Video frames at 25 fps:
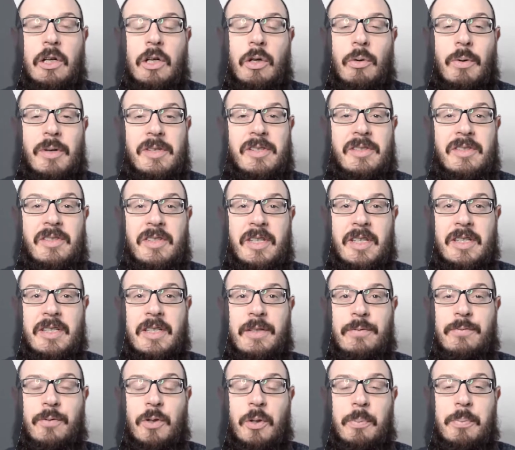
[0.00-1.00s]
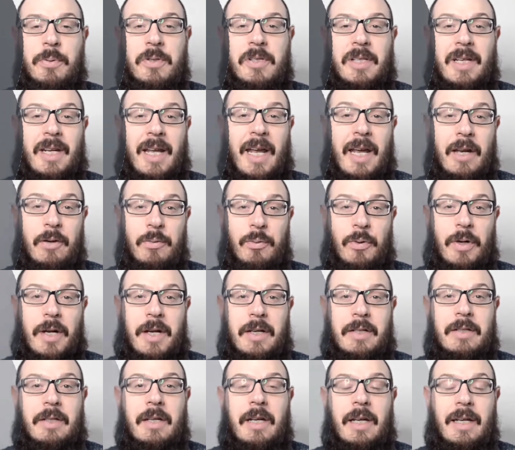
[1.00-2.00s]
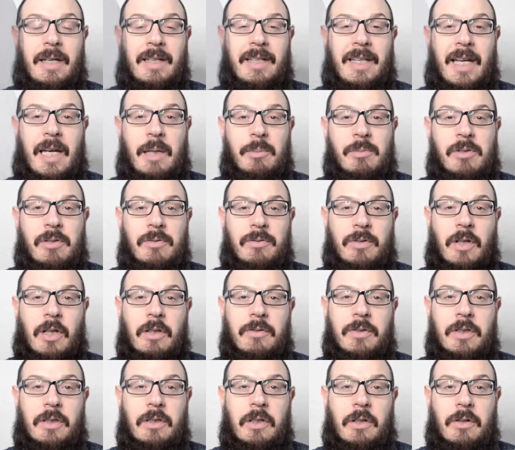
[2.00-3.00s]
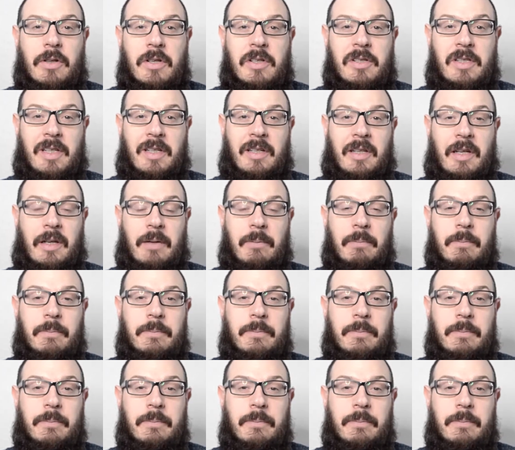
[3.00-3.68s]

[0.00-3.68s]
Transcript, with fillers: who has a 64% hit rate in games involving Norwich City.